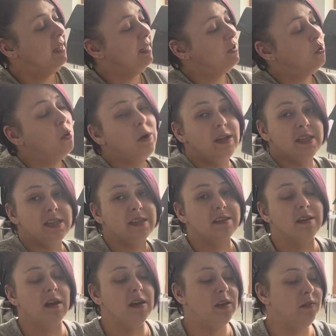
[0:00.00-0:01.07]
toys
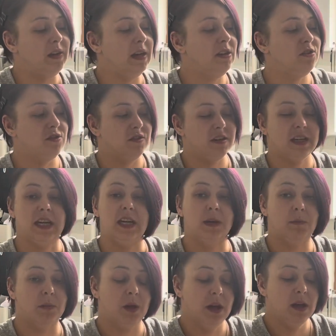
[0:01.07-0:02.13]
inside of it, just to
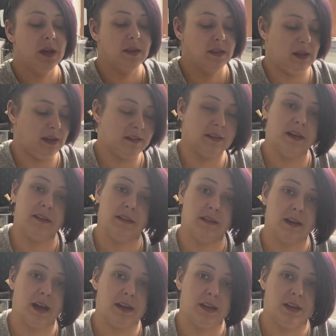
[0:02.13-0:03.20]
keep things nice and
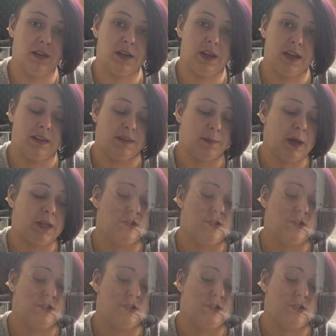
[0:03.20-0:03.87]
tidy in your kid's bedroom.